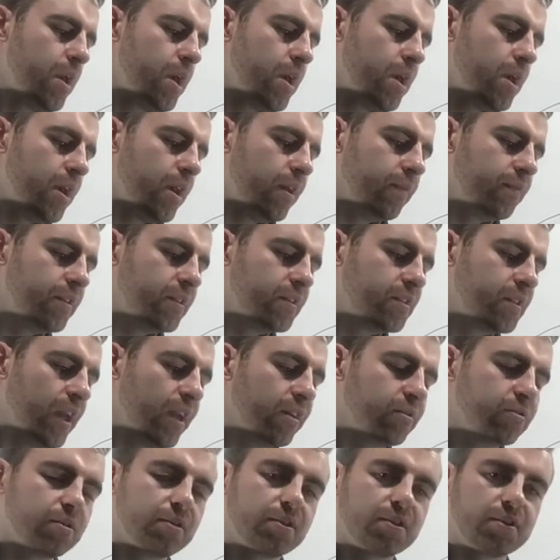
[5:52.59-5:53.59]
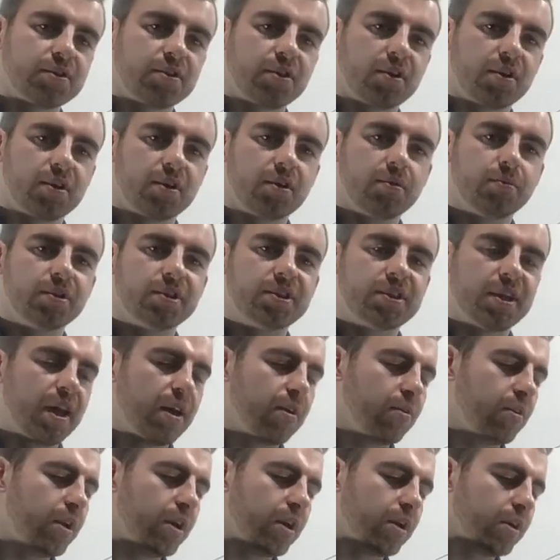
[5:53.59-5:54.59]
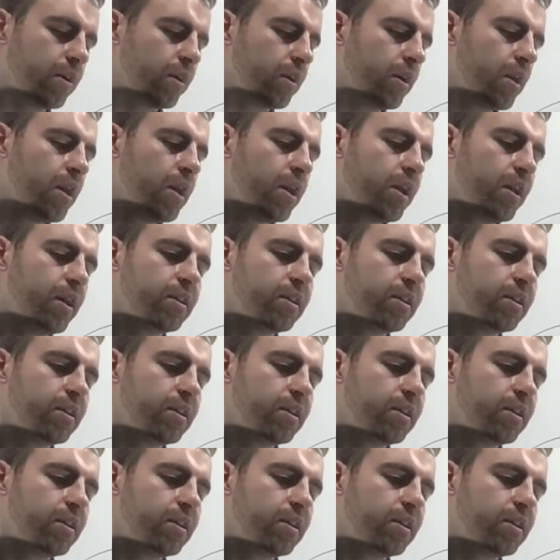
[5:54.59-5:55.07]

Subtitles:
if the centre of the circle was down here,